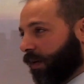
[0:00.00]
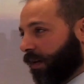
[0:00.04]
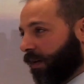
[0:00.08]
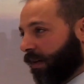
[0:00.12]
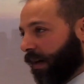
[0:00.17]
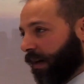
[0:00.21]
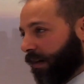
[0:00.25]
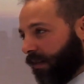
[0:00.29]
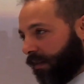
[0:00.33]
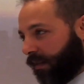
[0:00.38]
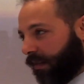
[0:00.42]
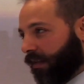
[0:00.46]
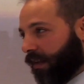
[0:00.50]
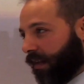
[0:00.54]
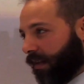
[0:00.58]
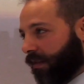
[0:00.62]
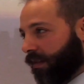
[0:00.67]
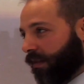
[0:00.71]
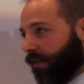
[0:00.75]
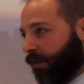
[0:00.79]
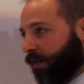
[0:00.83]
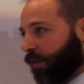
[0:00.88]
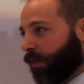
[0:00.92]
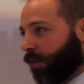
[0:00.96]
Twitter. I didn't
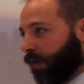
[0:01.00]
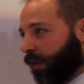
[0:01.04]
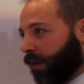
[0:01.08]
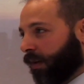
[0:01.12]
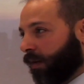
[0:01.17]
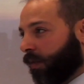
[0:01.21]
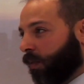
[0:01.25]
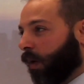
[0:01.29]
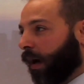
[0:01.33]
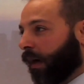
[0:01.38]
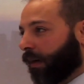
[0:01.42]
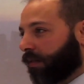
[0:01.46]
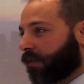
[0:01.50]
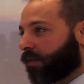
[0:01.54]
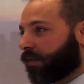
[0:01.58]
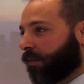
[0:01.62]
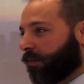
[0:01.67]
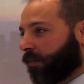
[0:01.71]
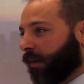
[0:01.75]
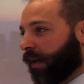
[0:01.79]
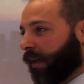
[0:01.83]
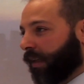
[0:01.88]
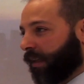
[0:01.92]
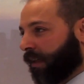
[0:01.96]
think that you were going to watch
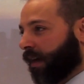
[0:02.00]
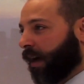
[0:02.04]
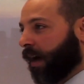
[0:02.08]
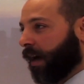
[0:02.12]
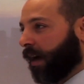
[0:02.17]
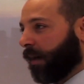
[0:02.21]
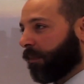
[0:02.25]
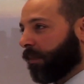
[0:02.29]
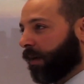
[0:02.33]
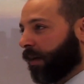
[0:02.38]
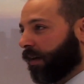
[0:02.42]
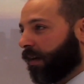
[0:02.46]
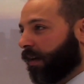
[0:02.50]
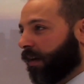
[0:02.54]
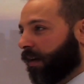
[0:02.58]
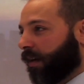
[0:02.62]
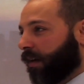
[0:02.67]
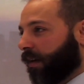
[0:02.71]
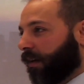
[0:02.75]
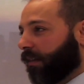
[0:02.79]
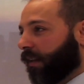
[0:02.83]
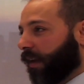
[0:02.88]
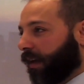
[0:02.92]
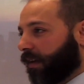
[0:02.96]
somebody die, but
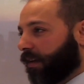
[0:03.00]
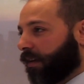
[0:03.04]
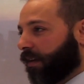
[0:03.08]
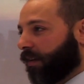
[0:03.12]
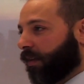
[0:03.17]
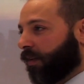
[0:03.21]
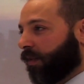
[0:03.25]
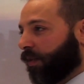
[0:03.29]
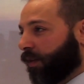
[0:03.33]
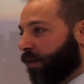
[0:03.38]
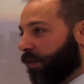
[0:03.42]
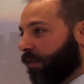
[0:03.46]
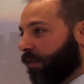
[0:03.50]
like, I